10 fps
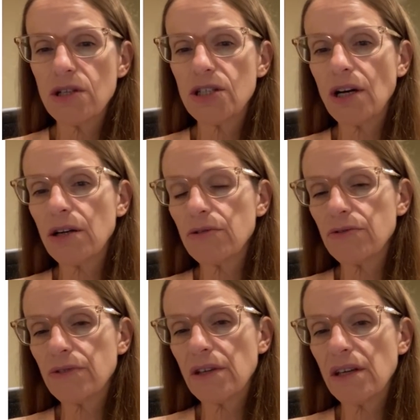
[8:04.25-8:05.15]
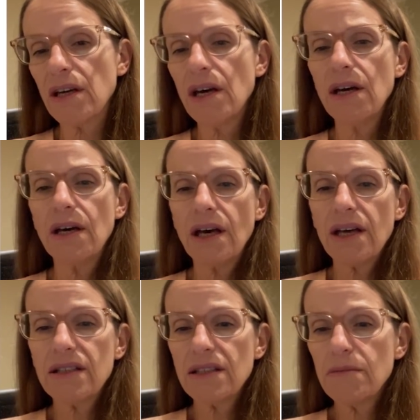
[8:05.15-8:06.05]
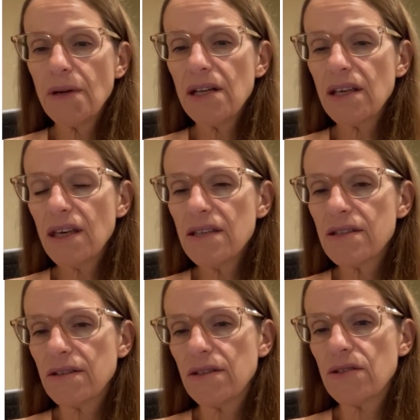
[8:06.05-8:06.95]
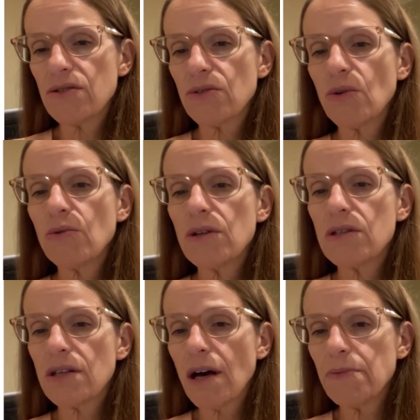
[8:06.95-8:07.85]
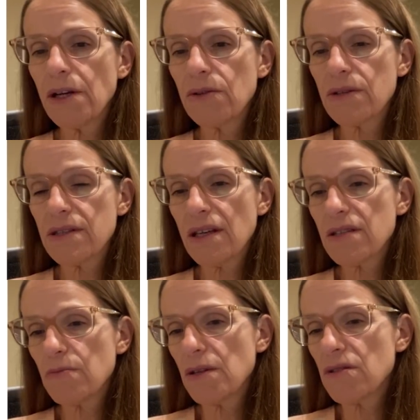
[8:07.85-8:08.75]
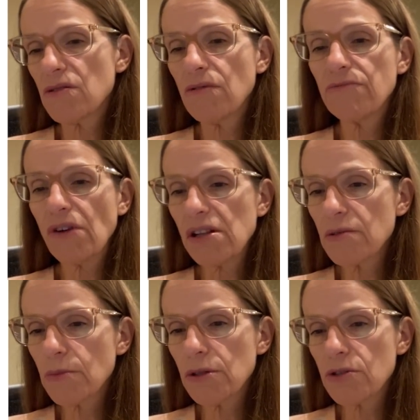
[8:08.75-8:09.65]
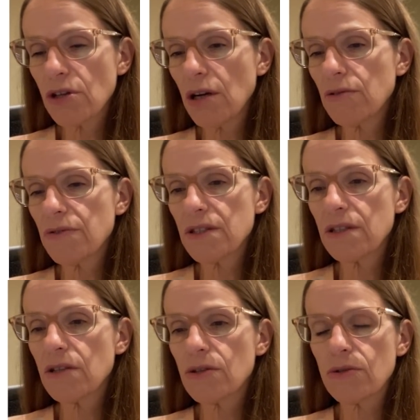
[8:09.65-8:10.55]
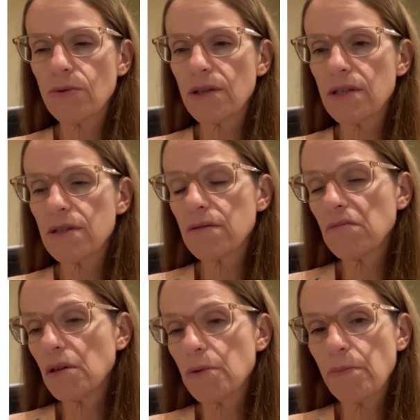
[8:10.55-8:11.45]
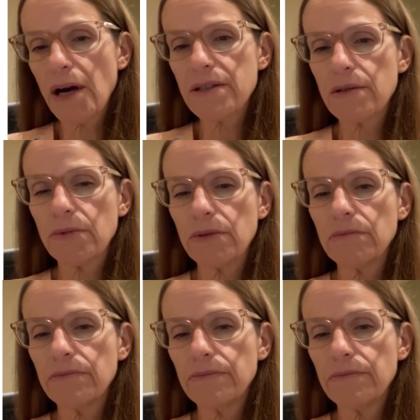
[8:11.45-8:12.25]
geography, and in many cases, only top-down assessments of vulnerable geographies and industries will be possible.